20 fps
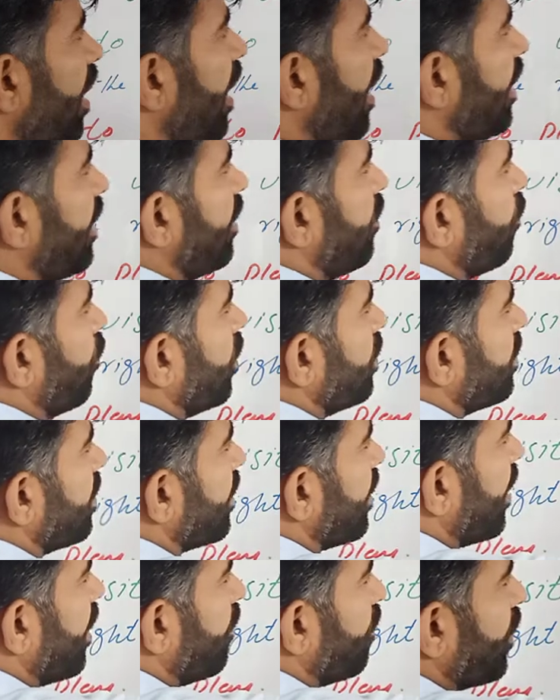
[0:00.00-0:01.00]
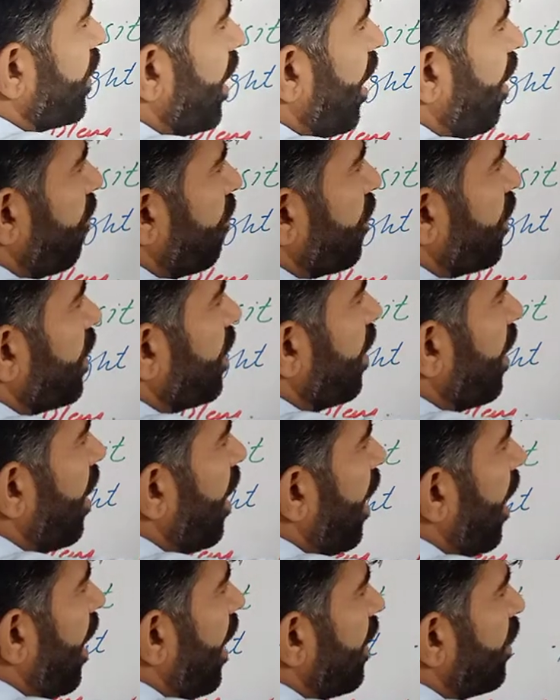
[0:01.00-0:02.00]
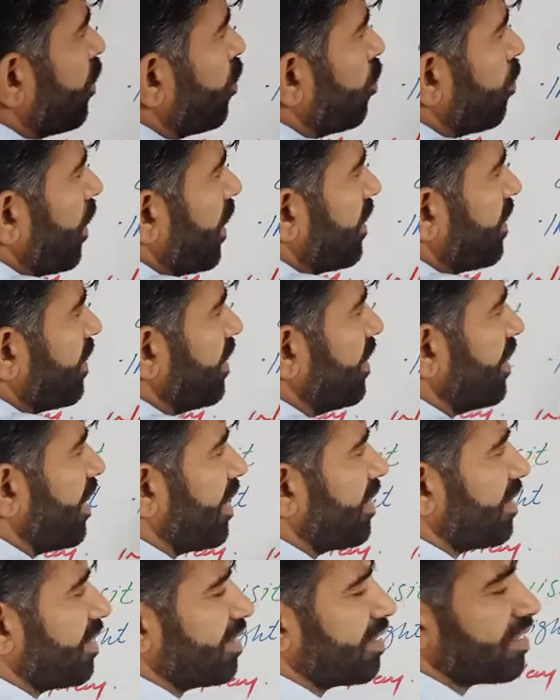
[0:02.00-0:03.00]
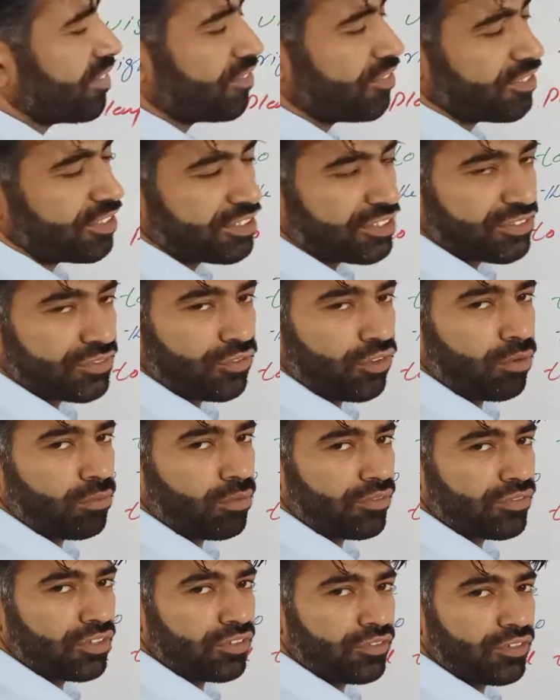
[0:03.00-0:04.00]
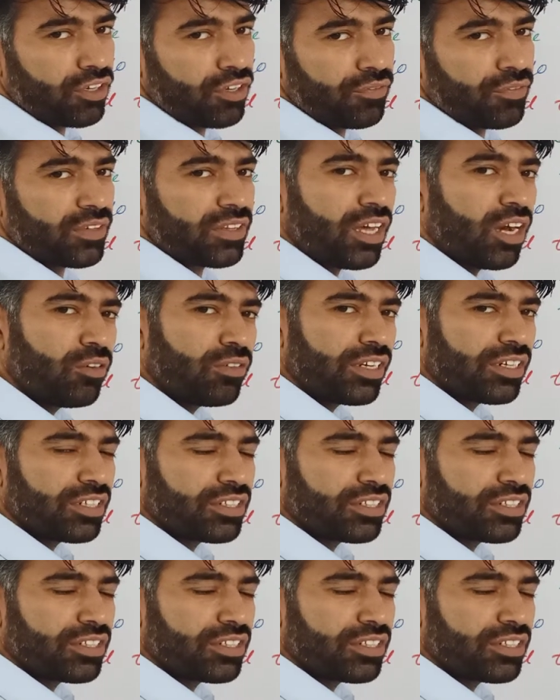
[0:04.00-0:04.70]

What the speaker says: and once again we have been, and you may see that this is the first form of the verb without